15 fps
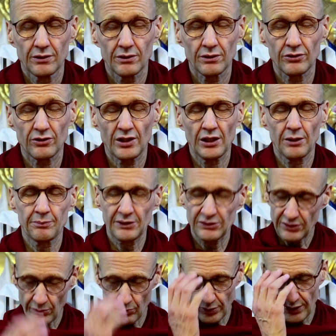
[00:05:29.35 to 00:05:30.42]
you're helping
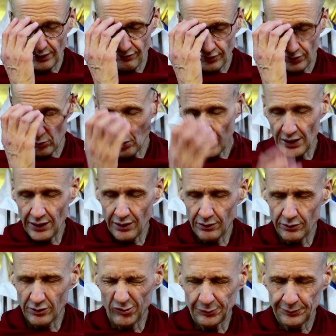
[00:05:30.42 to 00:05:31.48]
somebody for a while
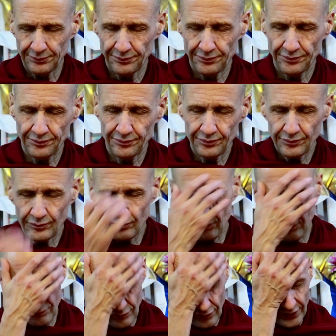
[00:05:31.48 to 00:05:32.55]

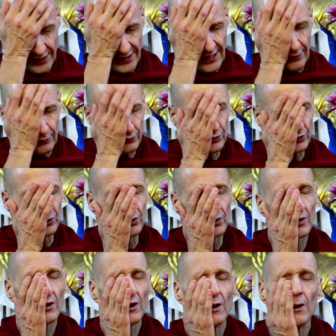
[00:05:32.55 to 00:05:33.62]
or for a day or
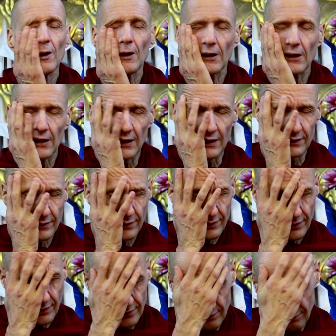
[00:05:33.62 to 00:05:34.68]
two, and
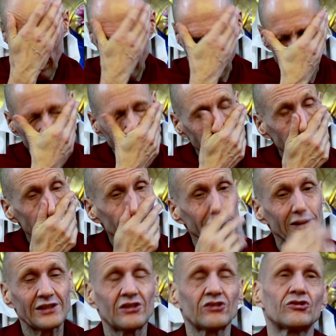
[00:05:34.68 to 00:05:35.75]

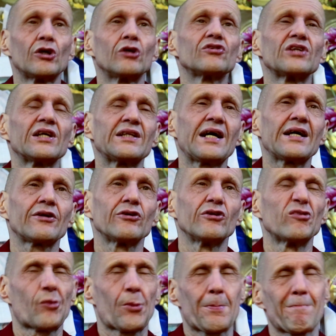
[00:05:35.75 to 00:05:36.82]
they just don't say thank you.